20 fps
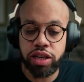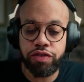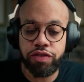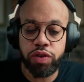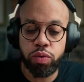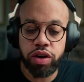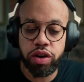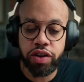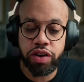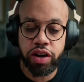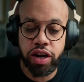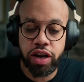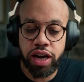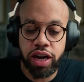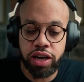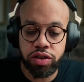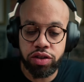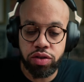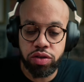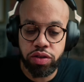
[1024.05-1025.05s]
And if you want to figure
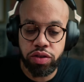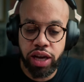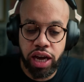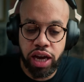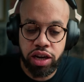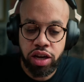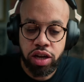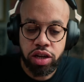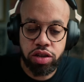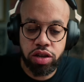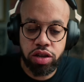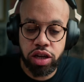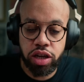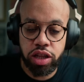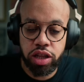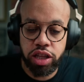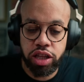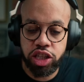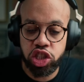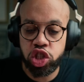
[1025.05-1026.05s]
out how to do that,
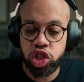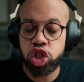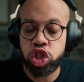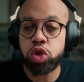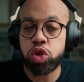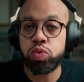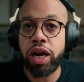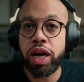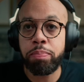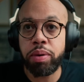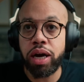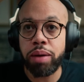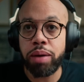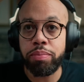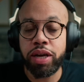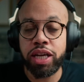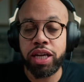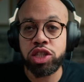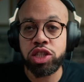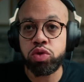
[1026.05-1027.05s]
you literally just swipe
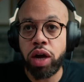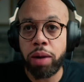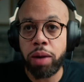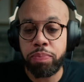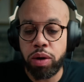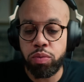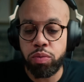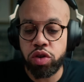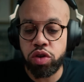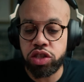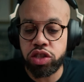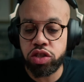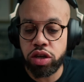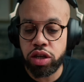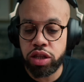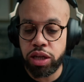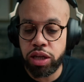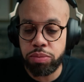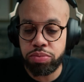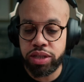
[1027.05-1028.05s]
up, and swipe up will
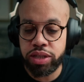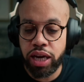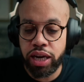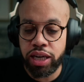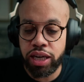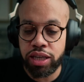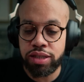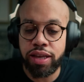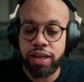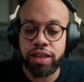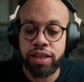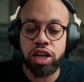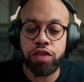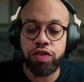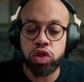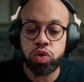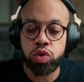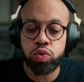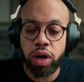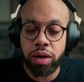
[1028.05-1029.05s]
get your clip settings. And
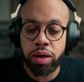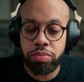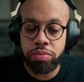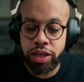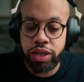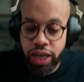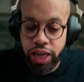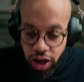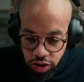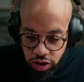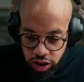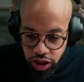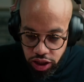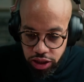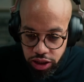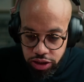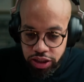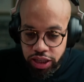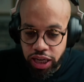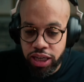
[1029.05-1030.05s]
then if you swipe down on
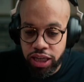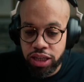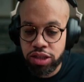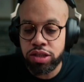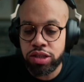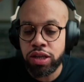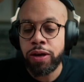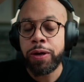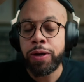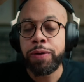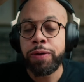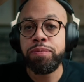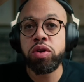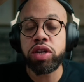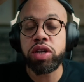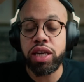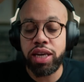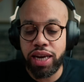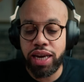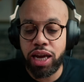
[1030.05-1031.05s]
the clip settings,
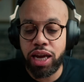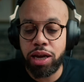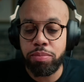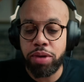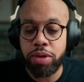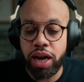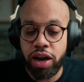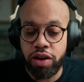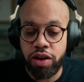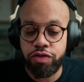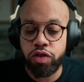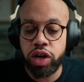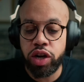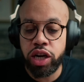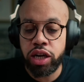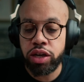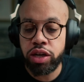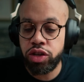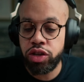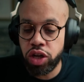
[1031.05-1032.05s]
you can name
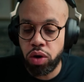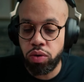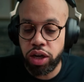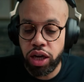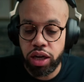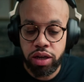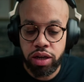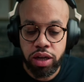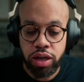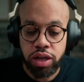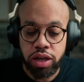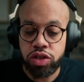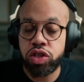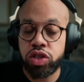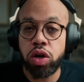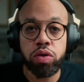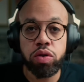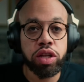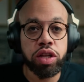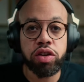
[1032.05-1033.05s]
every donut.
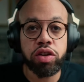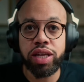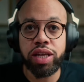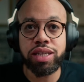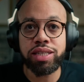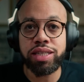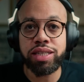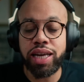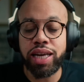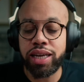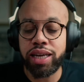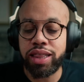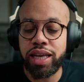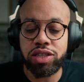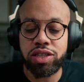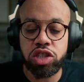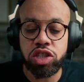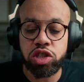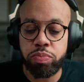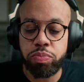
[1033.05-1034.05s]
So little things like
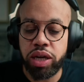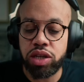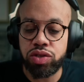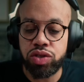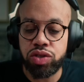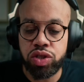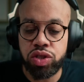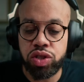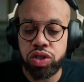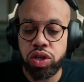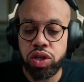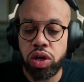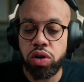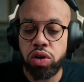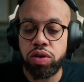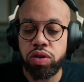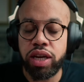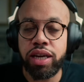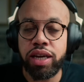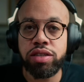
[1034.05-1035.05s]
that just make it
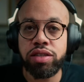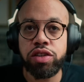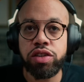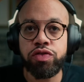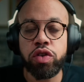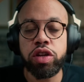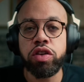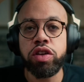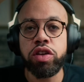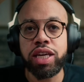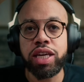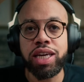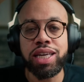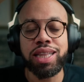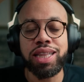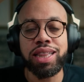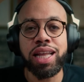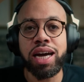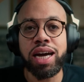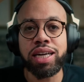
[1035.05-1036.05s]
so easy for you to
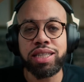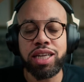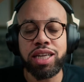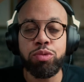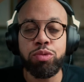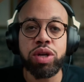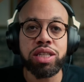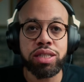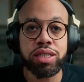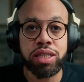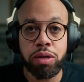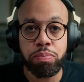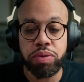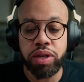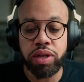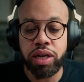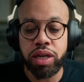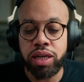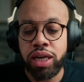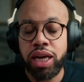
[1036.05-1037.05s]
get locked in with a
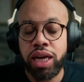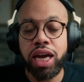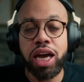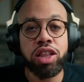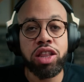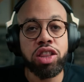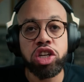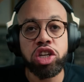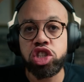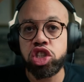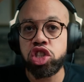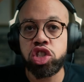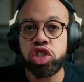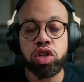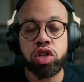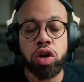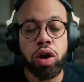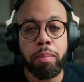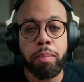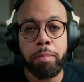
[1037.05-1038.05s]
template and then
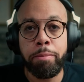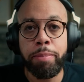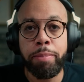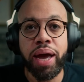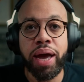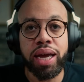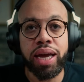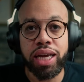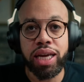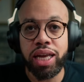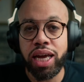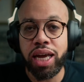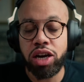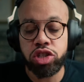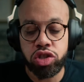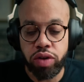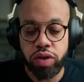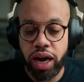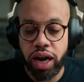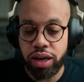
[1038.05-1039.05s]
just start banging
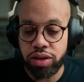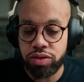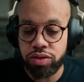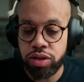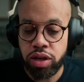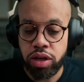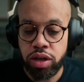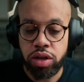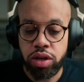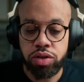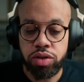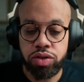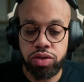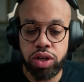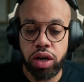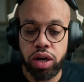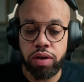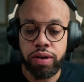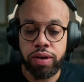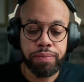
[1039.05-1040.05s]
out tracks.
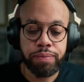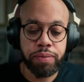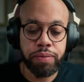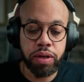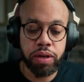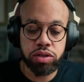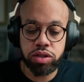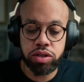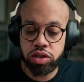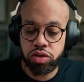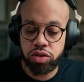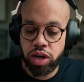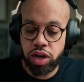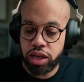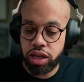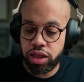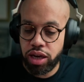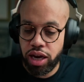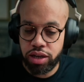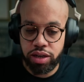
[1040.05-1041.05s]
So this is the
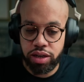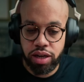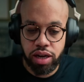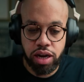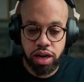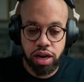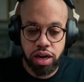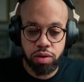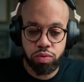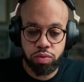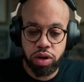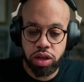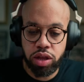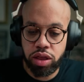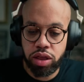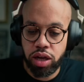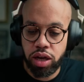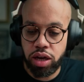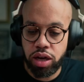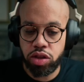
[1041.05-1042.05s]
track that I did
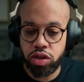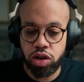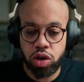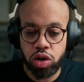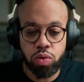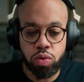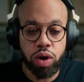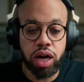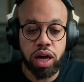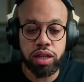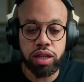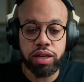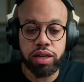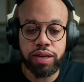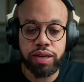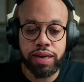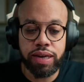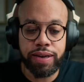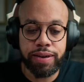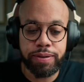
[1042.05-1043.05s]
with the
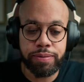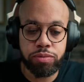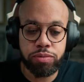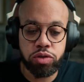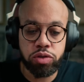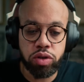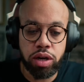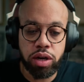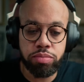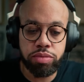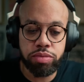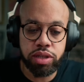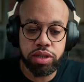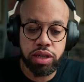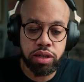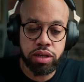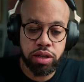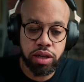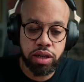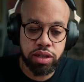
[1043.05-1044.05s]
Koala drums,
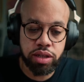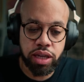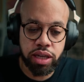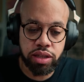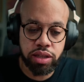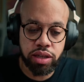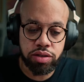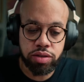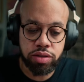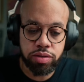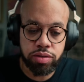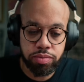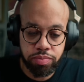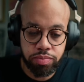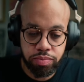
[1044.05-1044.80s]
and it's like this.